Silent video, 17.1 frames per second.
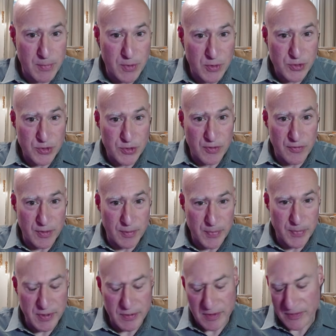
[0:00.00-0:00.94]
motion over a
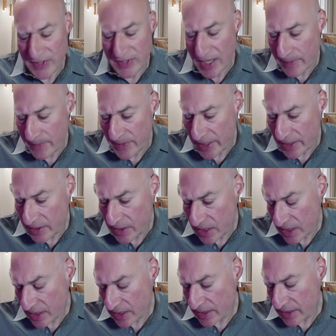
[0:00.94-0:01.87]
period of time
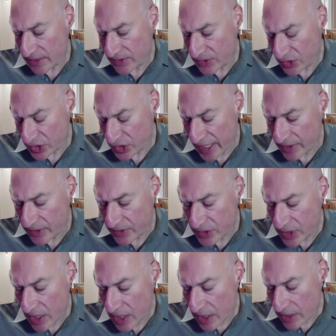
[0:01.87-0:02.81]
that's a challenge.